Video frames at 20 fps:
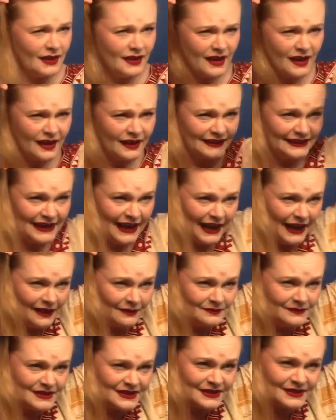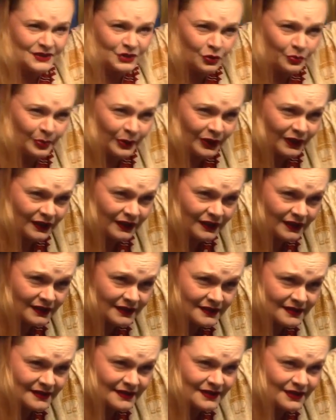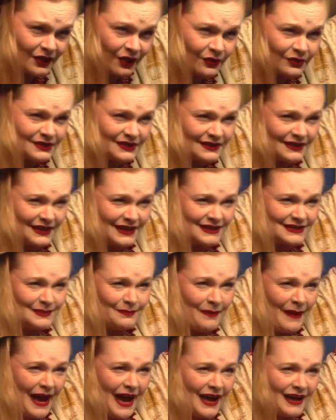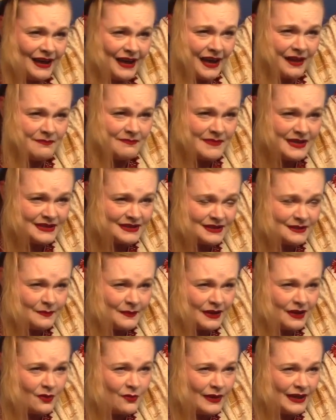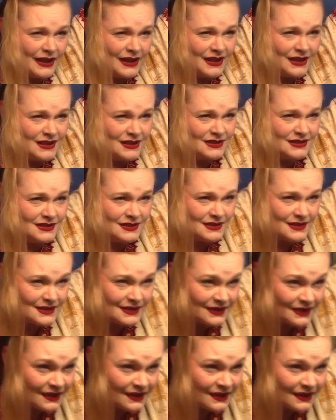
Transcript: Yeah, I'm super stoked that it's back. I missed my queens.